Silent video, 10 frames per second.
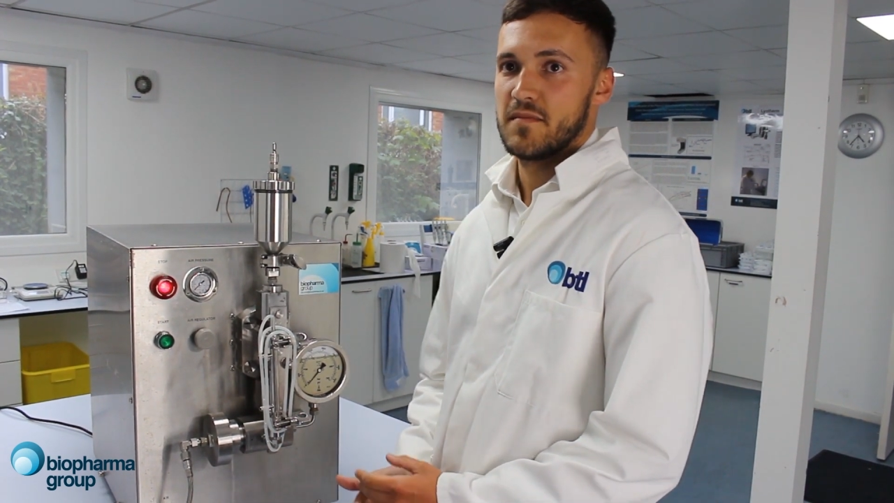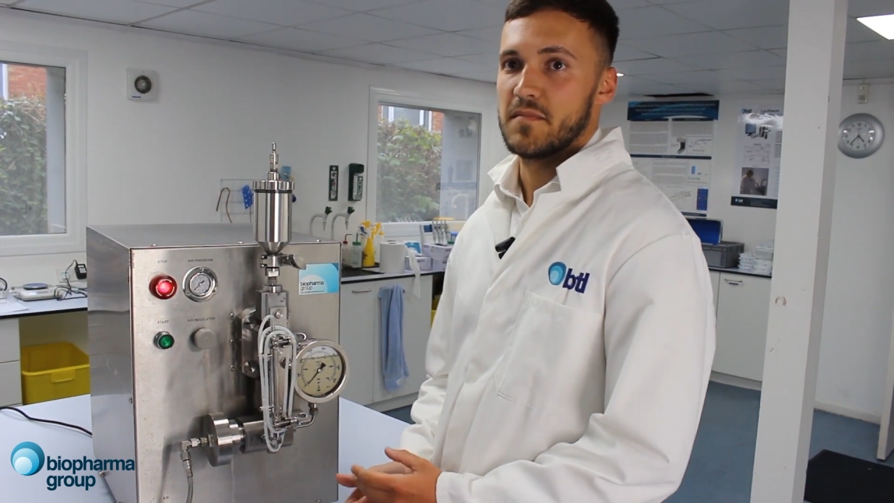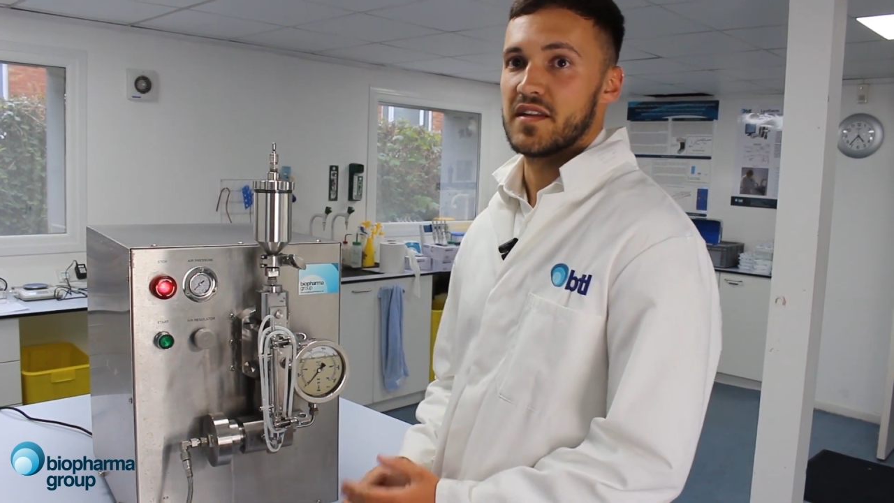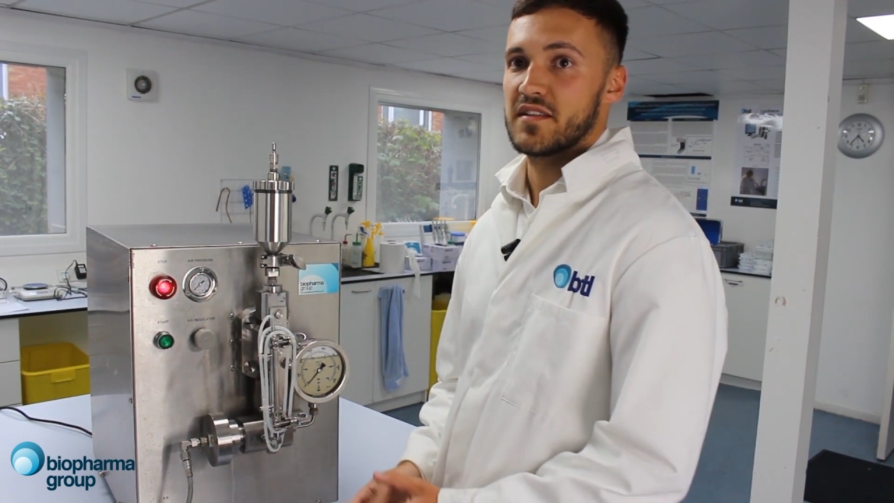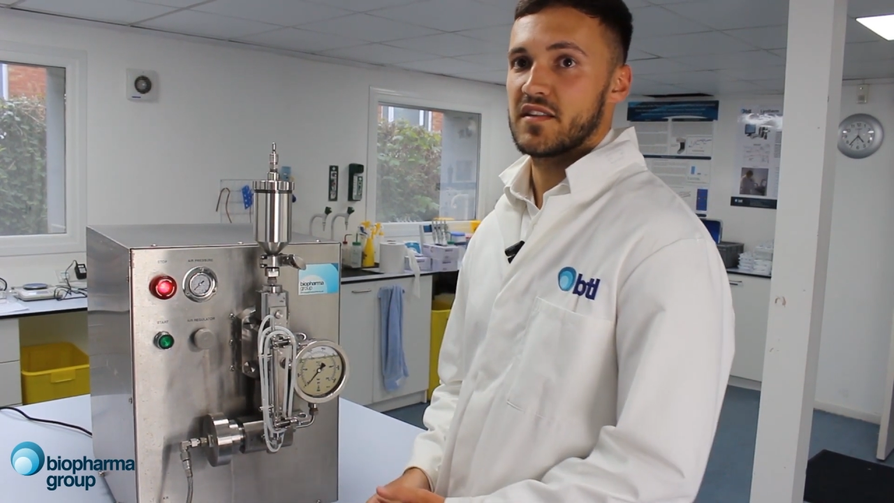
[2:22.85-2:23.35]

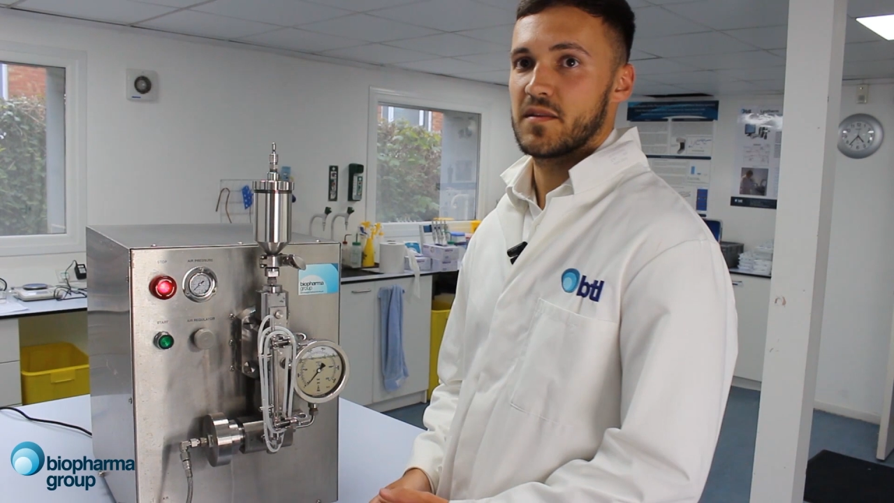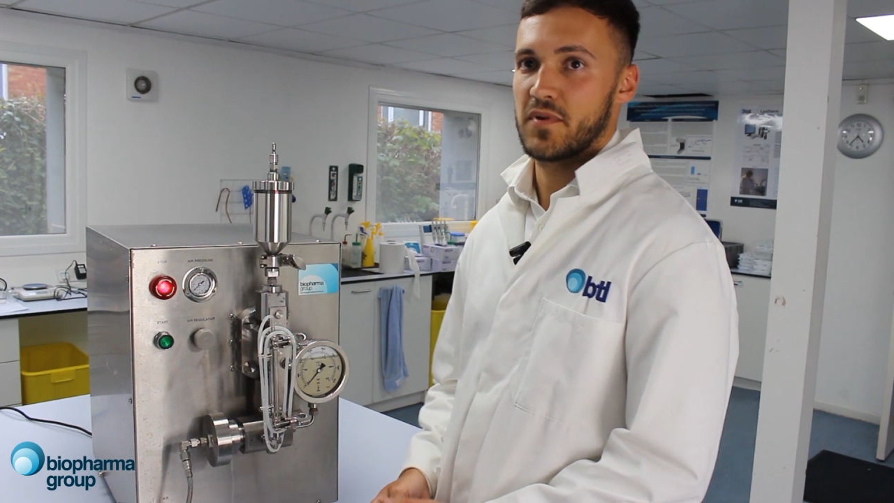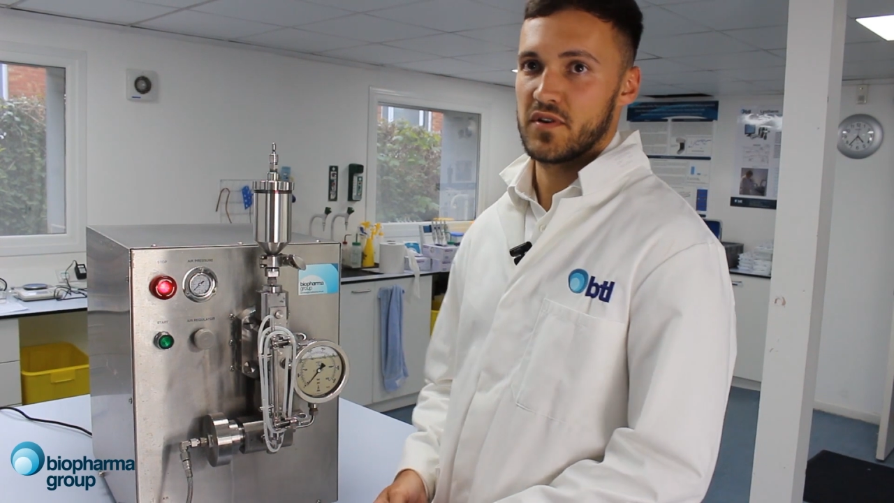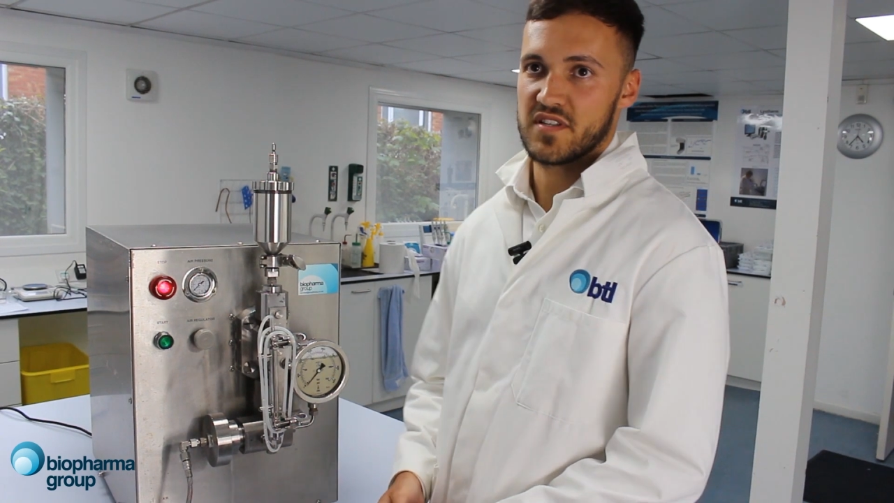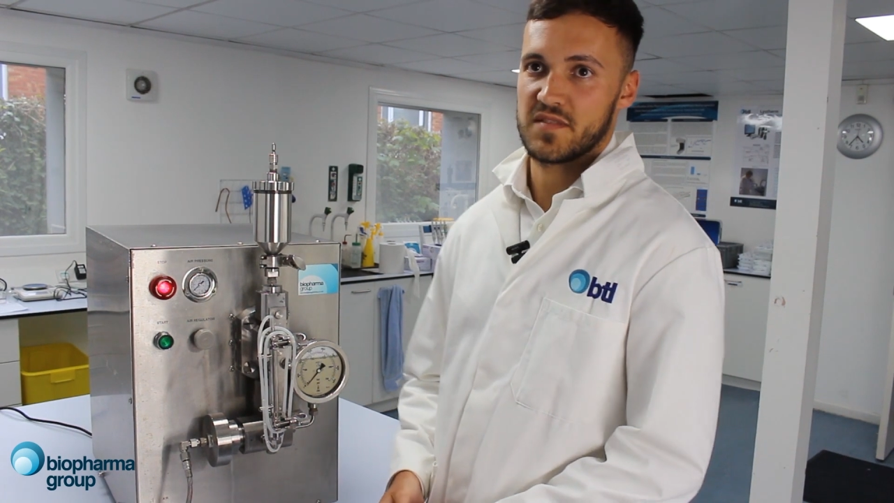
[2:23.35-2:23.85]
meaning that the
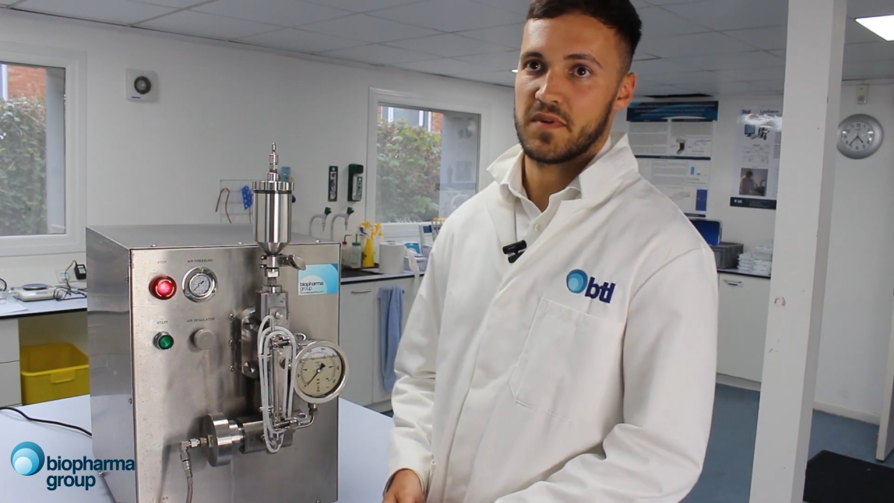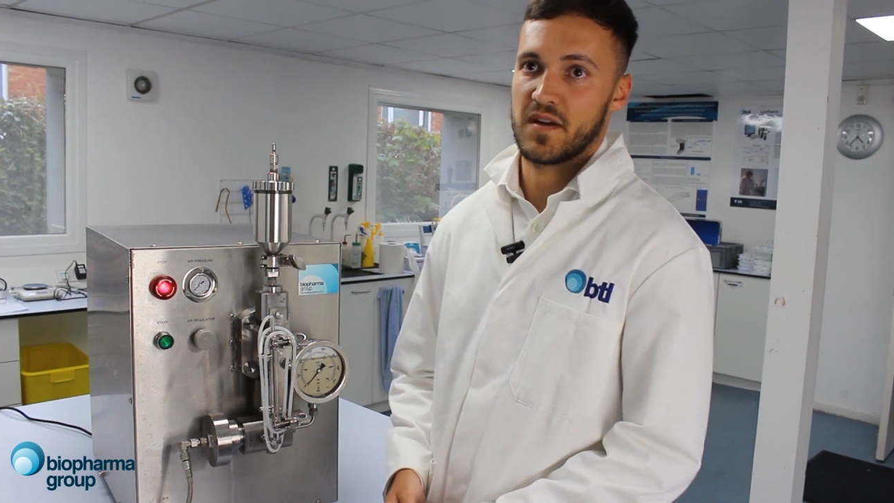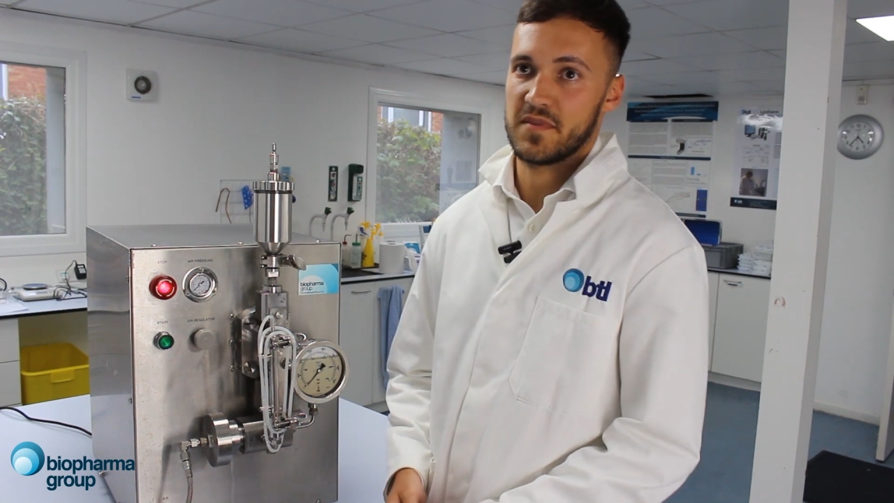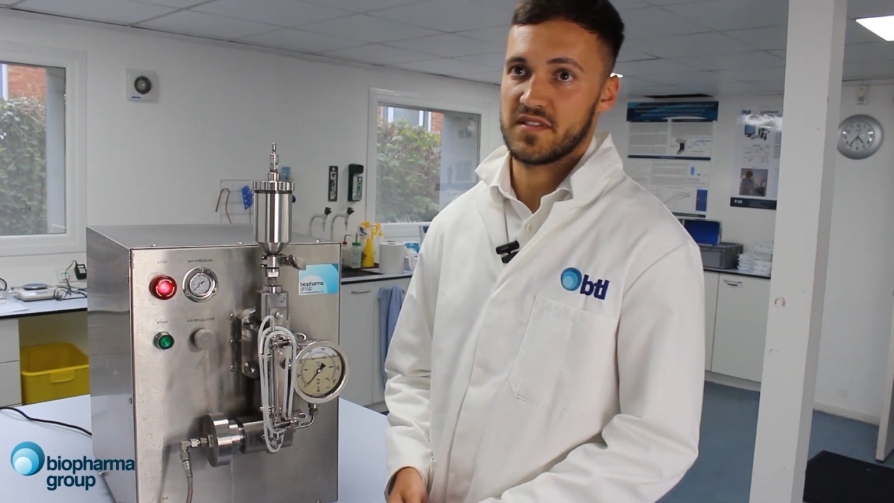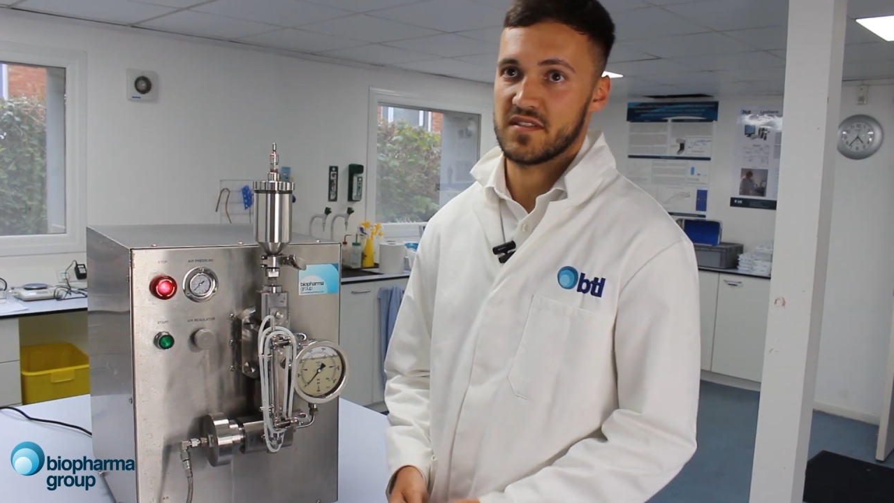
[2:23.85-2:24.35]
process
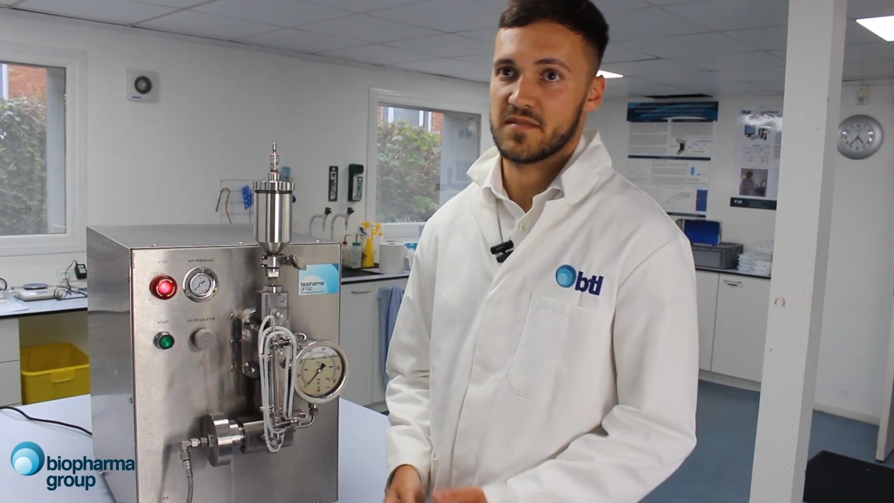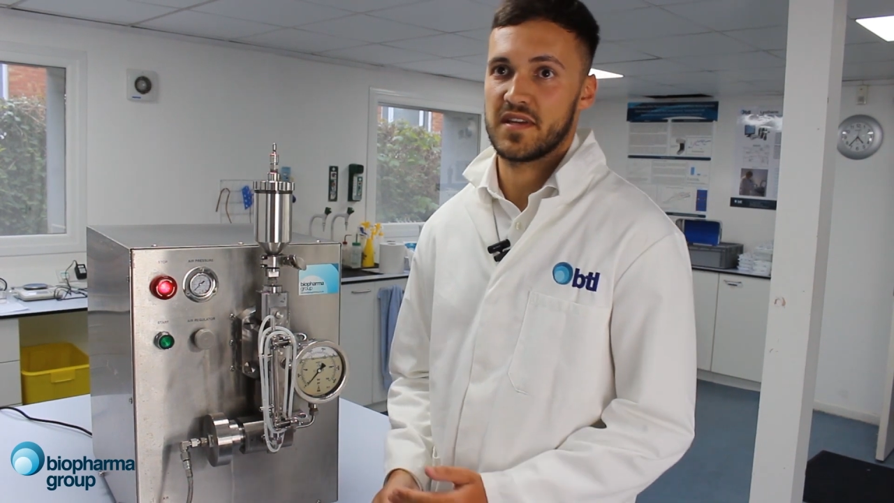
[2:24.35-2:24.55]
parameters